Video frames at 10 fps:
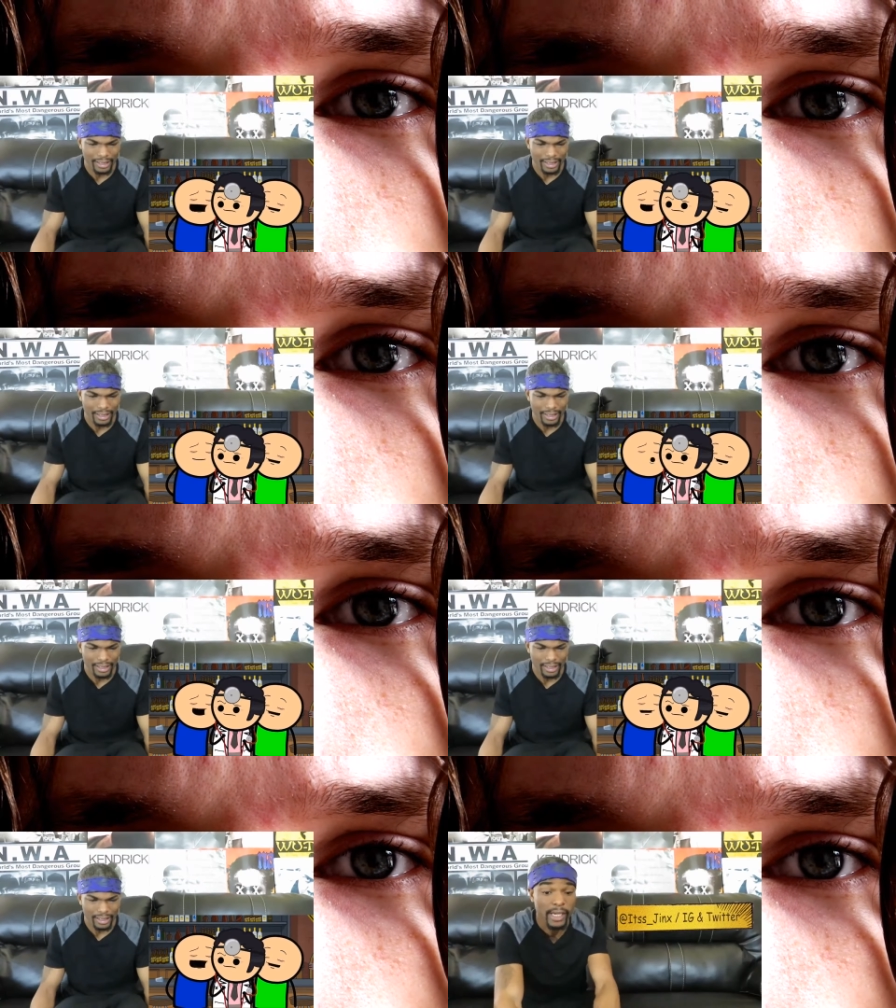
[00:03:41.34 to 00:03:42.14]
I can
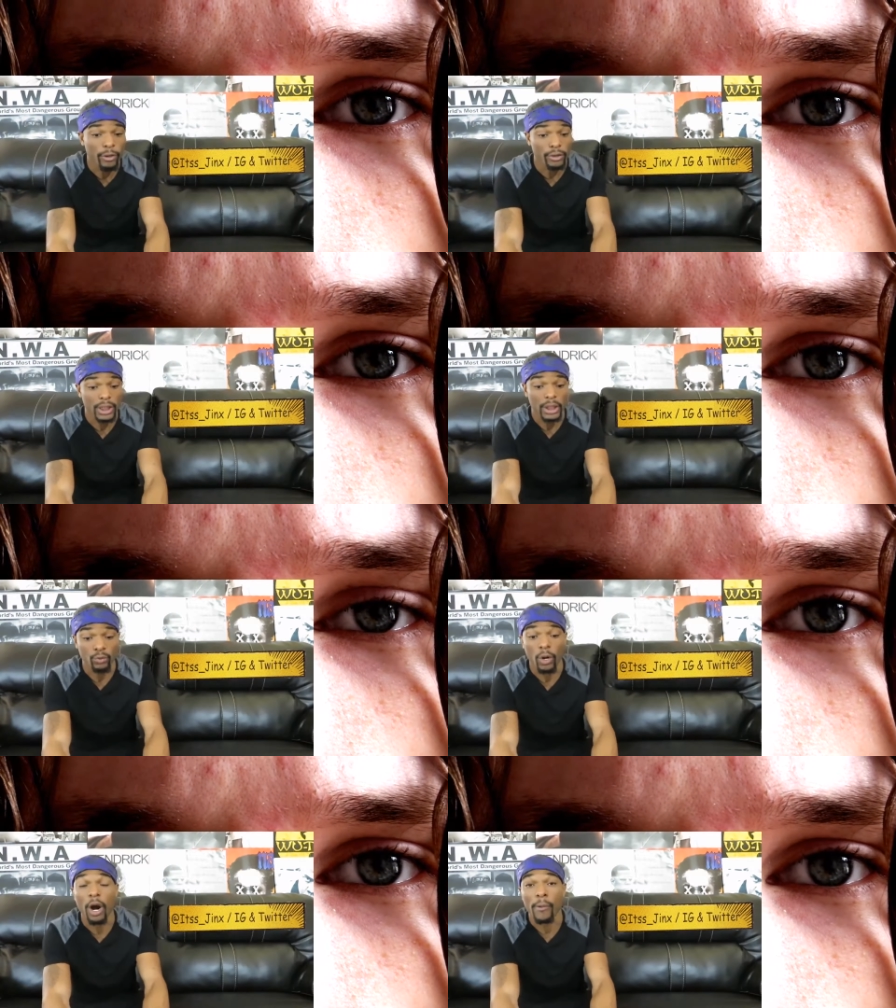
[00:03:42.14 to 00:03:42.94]
probably videos.
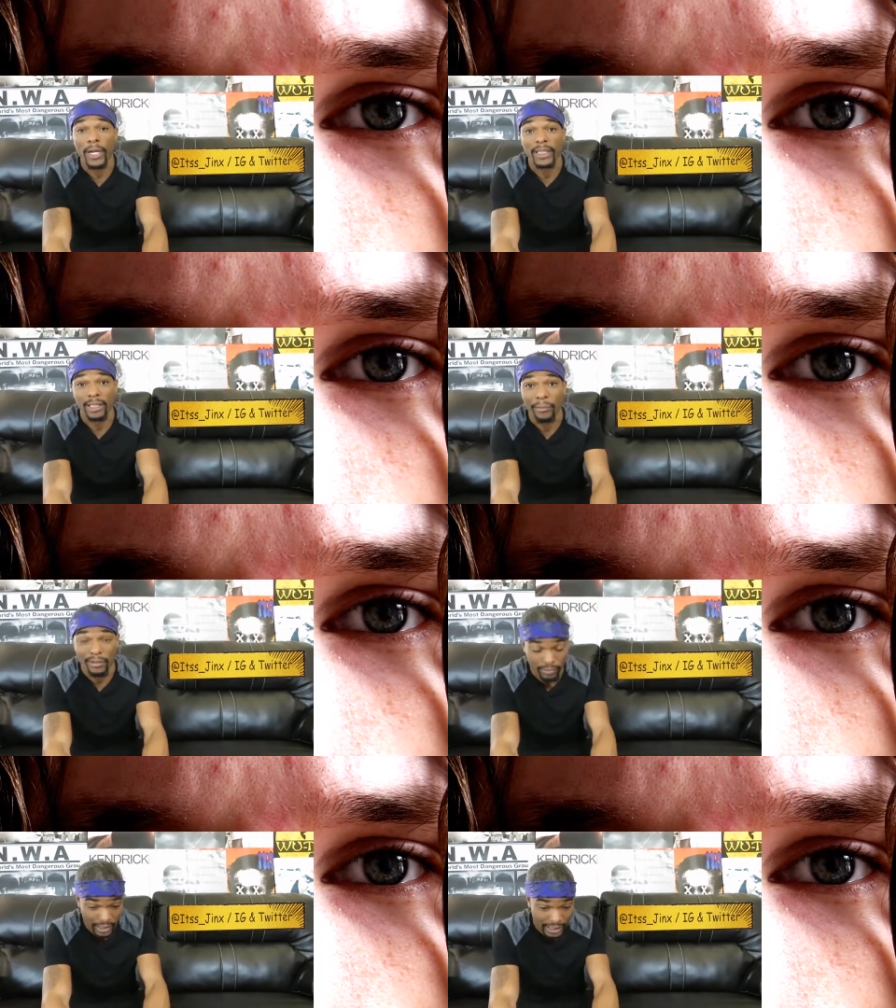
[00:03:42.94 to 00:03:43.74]
These were always some
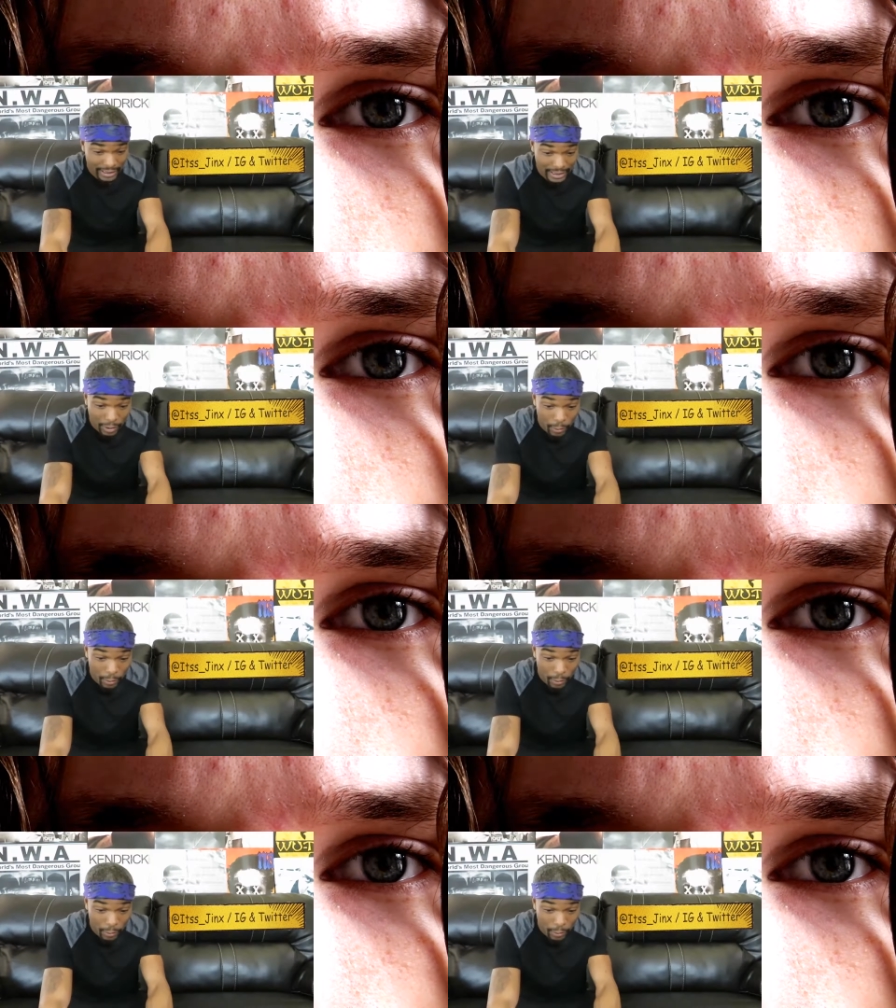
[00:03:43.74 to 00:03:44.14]
of the funniest.